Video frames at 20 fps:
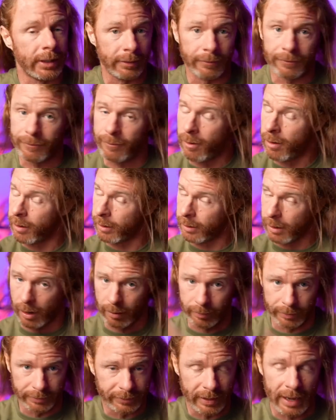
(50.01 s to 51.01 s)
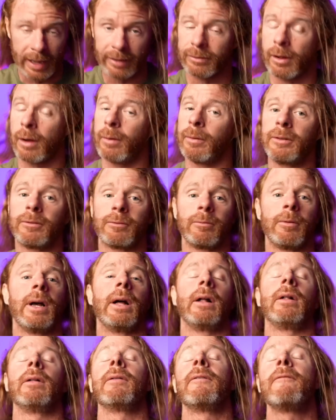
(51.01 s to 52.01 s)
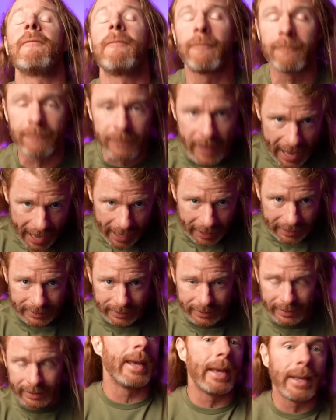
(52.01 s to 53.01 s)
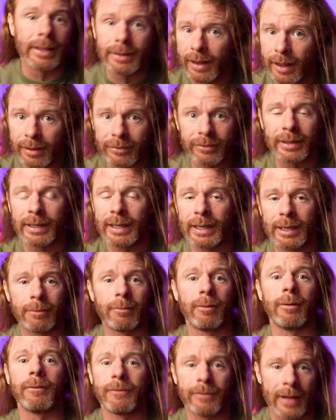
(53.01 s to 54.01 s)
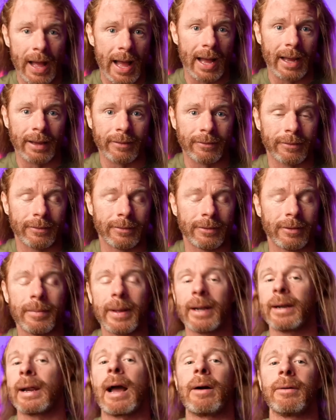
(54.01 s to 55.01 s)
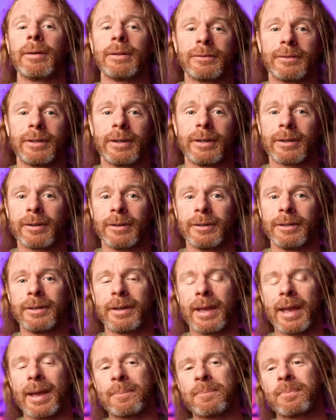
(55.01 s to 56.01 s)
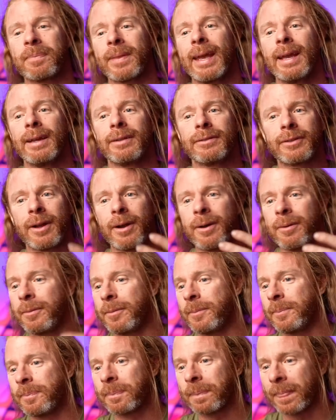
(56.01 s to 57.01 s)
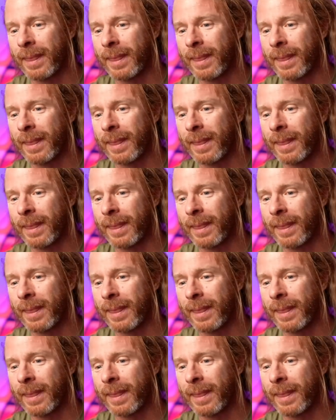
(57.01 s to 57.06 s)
= 4, always has, always will. Fact. It doesn't equal 5, no matter how hysterical you get. So,